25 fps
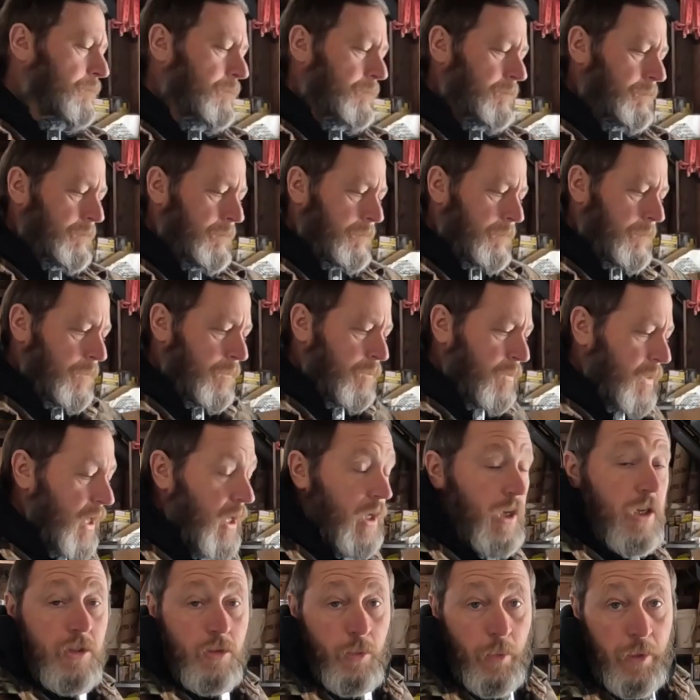So
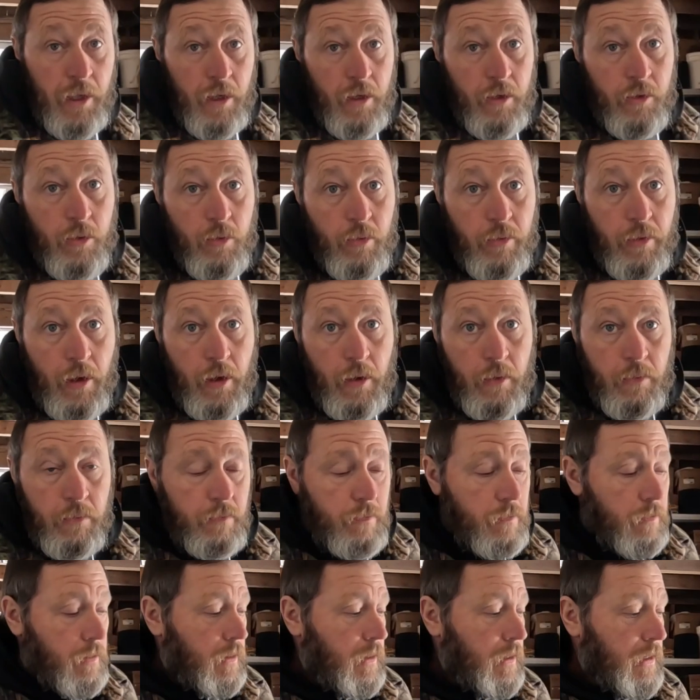what we got to do though
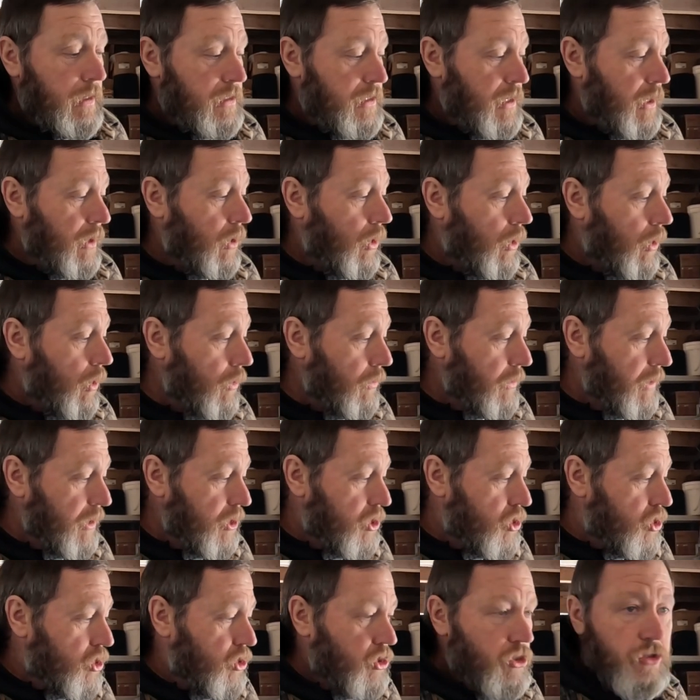is get all these
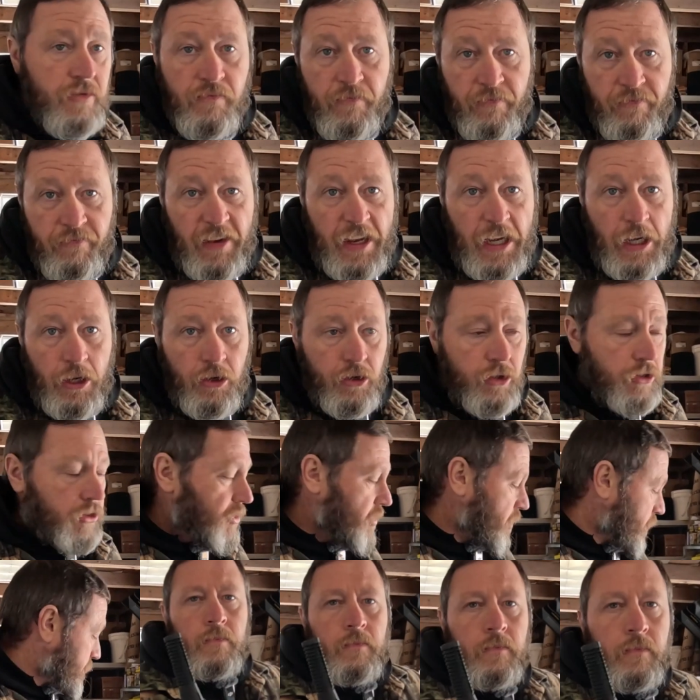
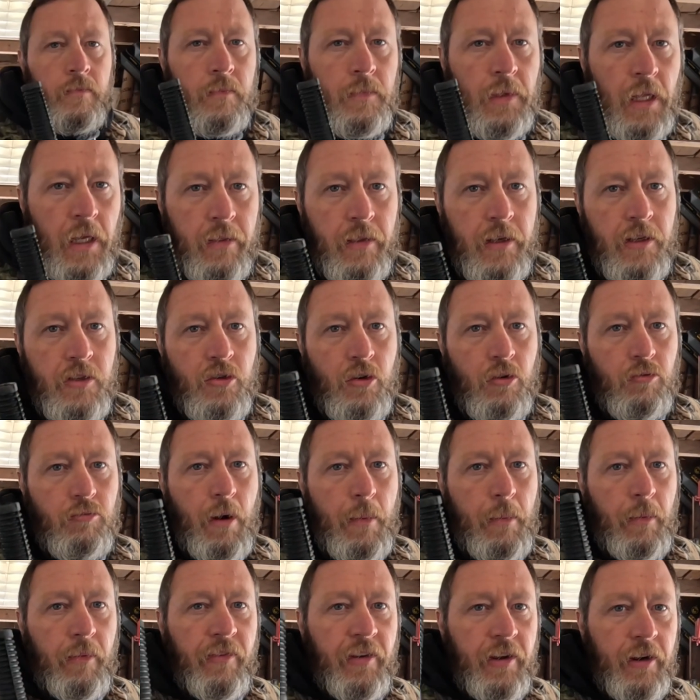fingers, these little
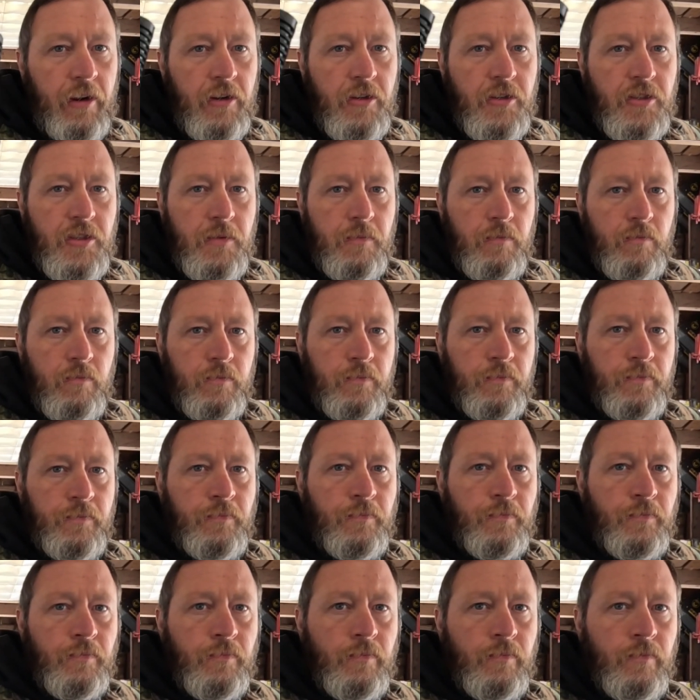rubber fingers,
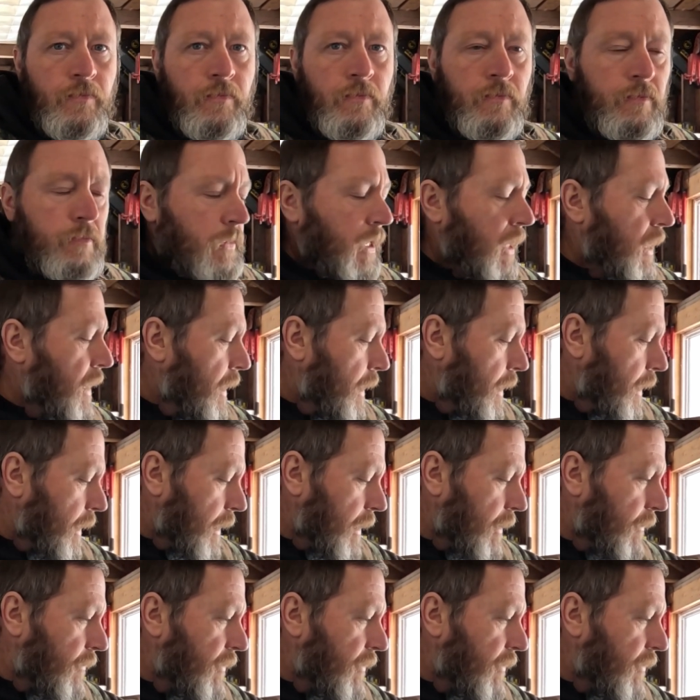got to